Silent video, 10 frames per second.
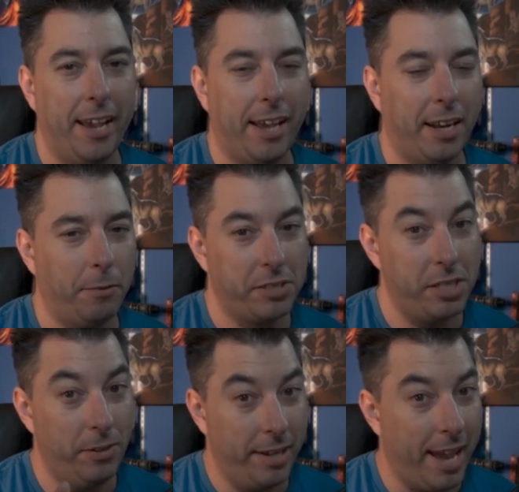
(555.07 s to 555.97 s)
and i will see
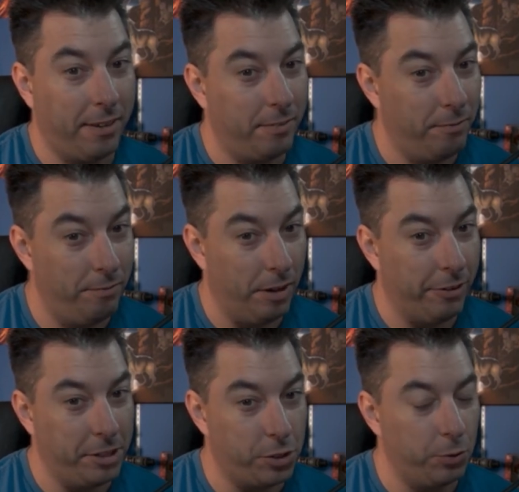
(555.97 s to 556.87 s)
you again
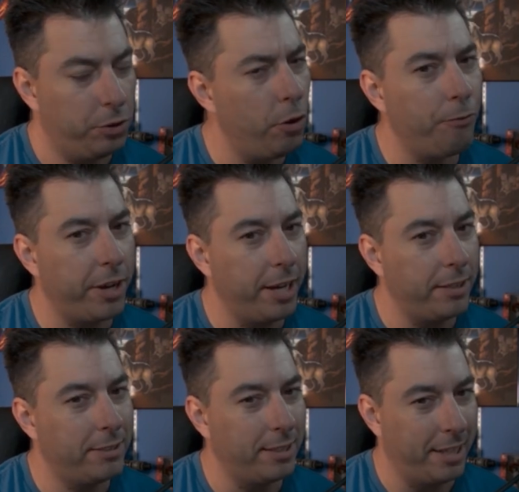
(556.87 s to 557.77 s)
very soon don't forget
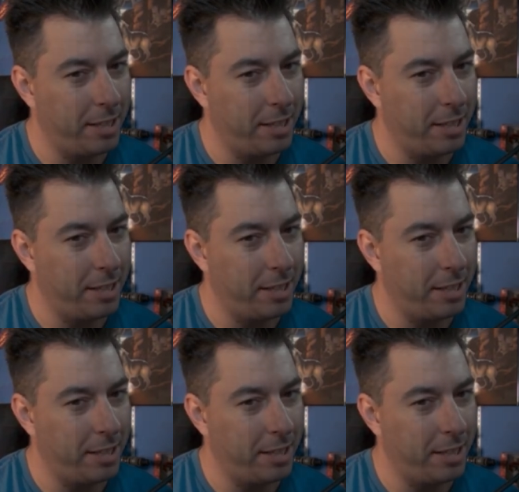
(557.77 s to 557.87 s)
to like